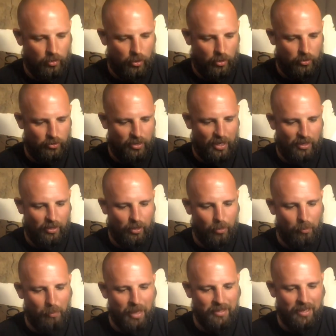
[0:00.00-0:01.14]
uh, San
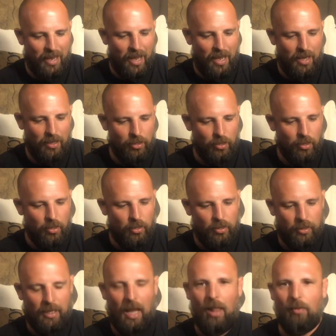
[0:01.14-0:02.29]
Clemente,
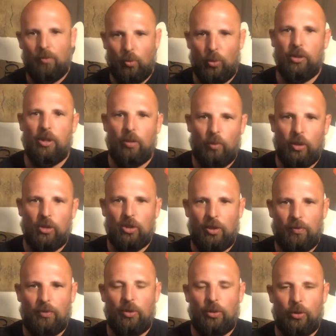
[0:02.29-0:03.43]
California, which
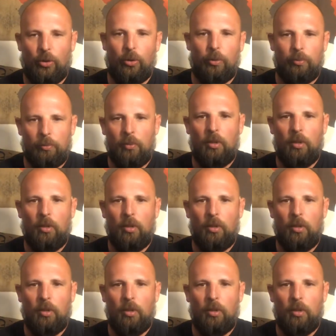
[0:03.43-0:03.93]
if you're